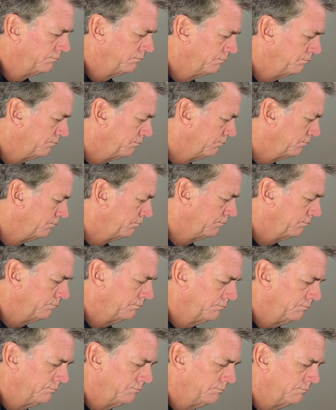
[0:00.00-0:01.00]

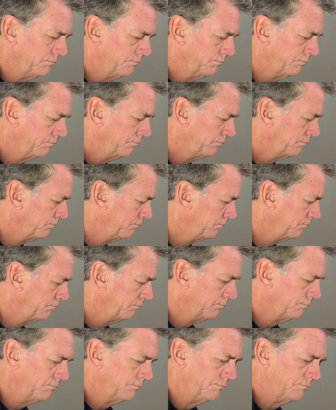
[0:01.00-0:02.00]

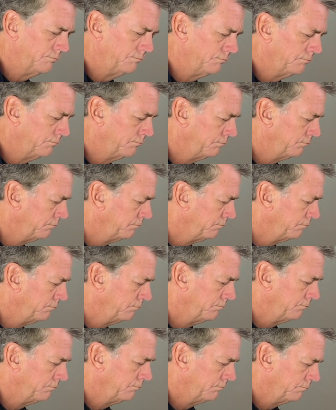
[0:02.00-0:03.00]

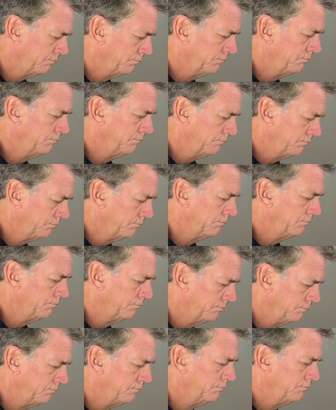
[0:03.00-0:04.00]

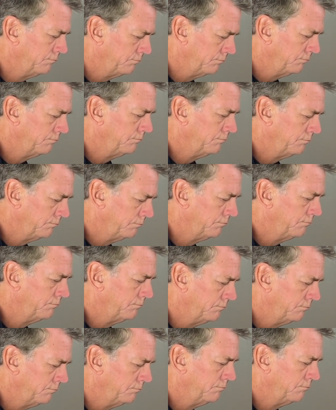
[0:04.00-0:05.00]

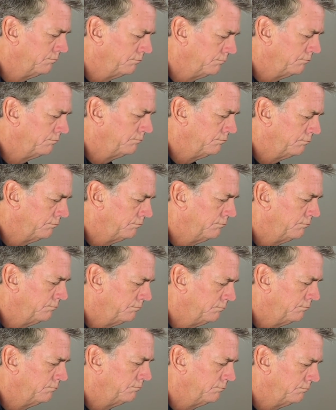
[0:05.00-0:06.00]

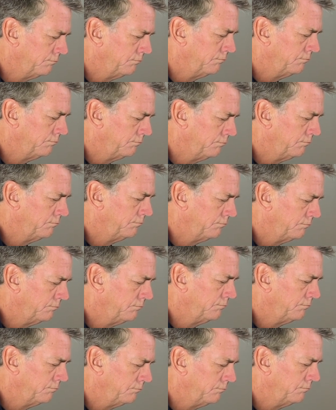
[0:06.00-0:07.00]

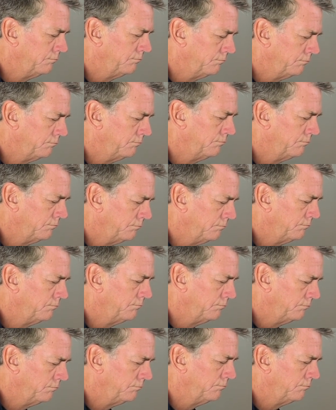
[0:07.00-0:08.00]
No words are spoken by the person on screen.